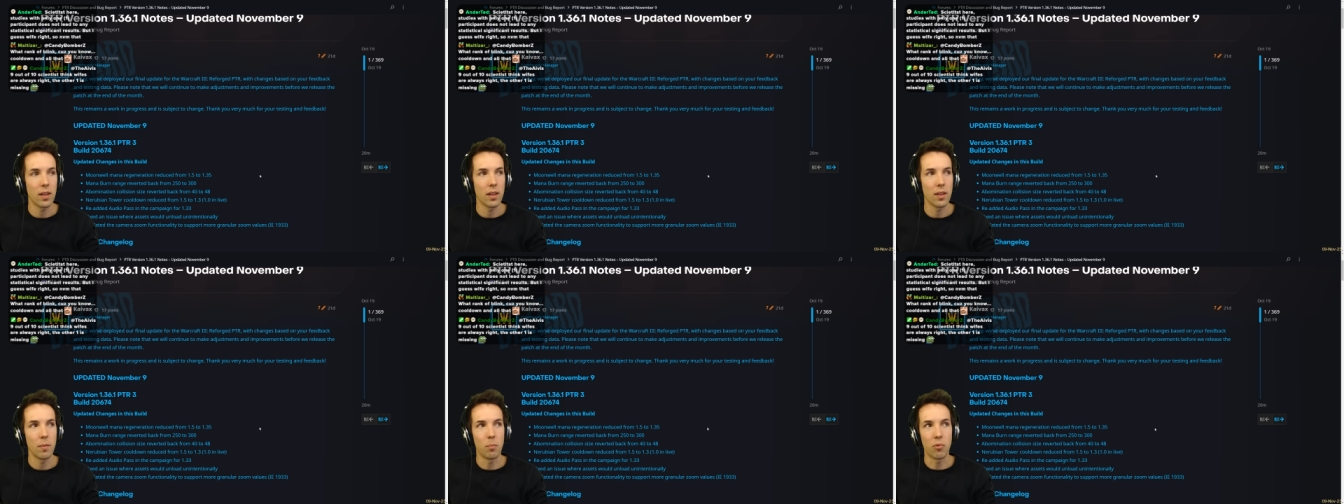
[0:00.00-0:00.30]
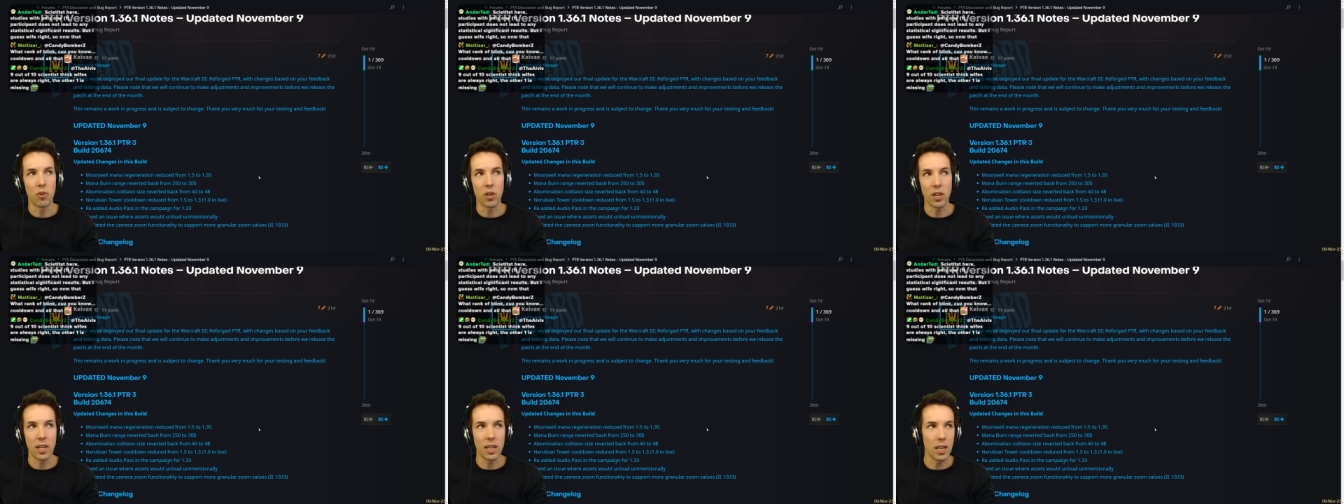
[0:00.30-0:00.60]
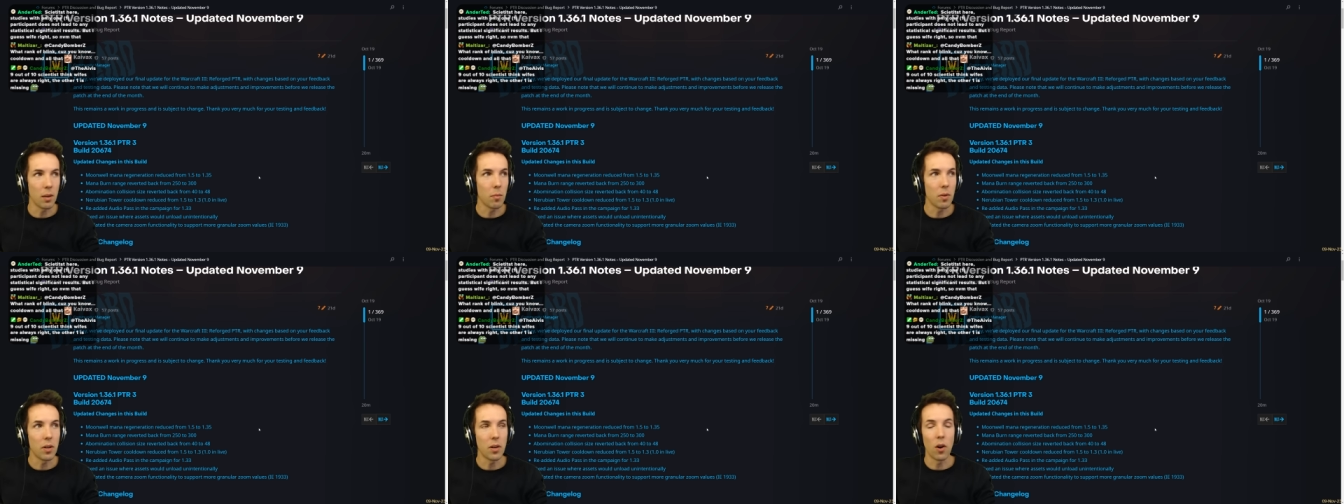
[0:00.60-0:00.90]
bring
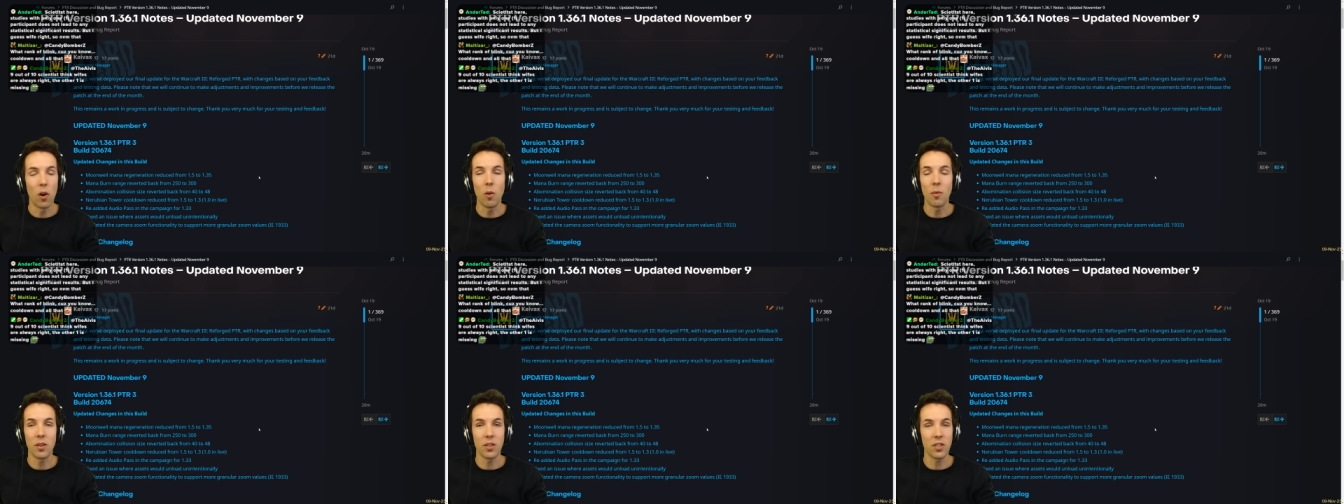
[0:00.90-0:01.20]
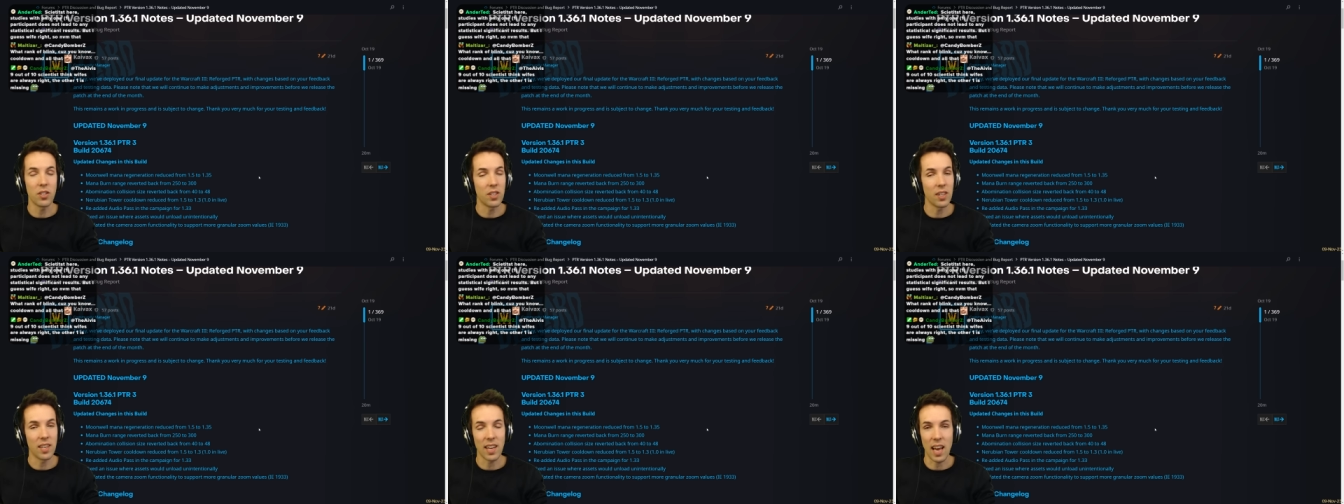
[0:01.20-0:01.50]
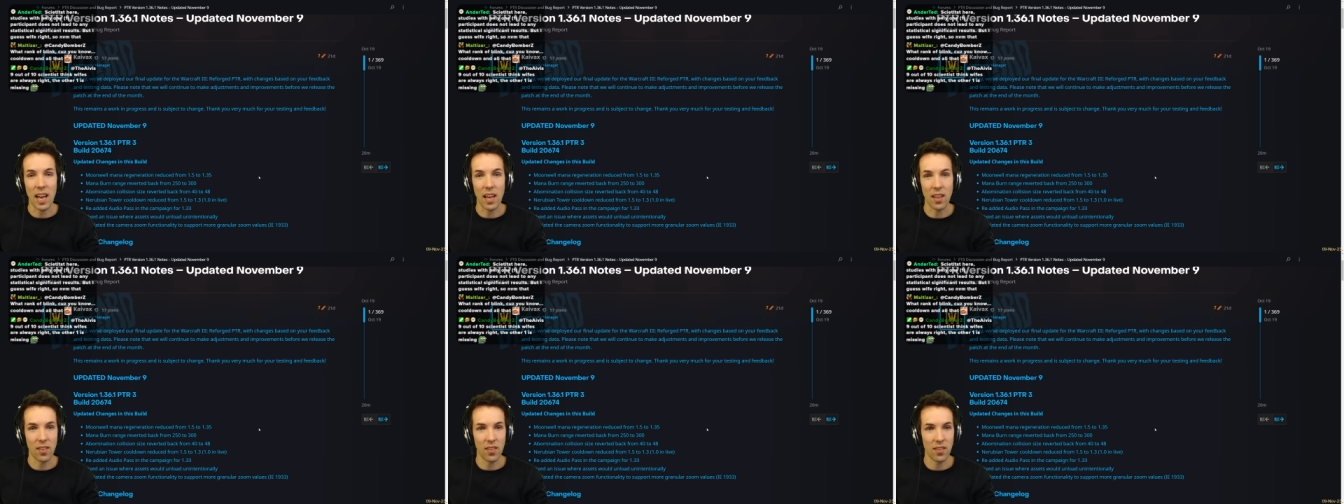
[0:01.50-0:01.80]
Demon almost to
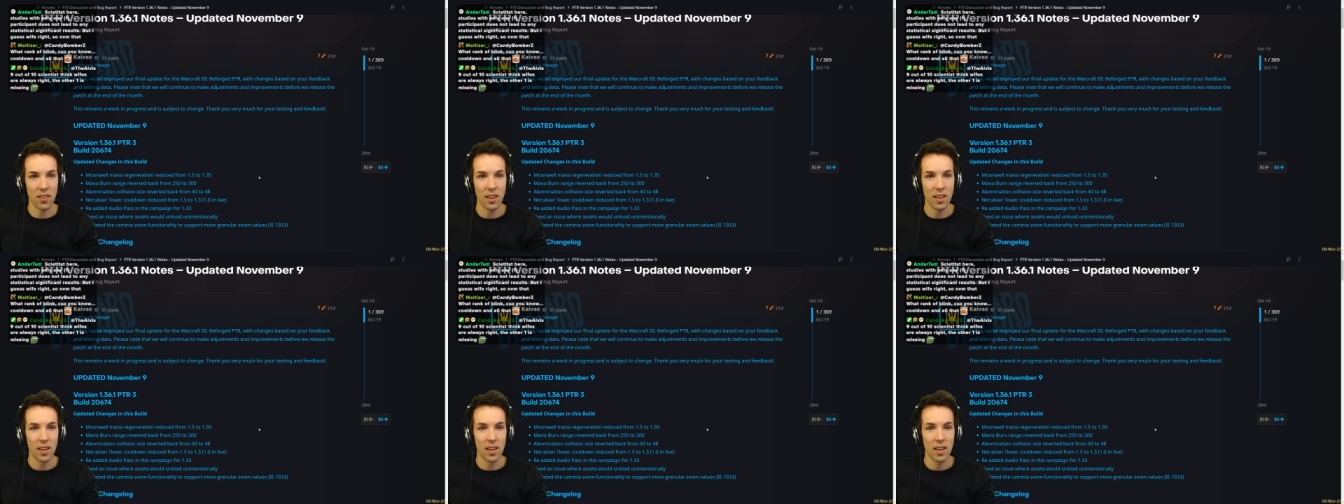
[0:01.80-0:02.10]
death,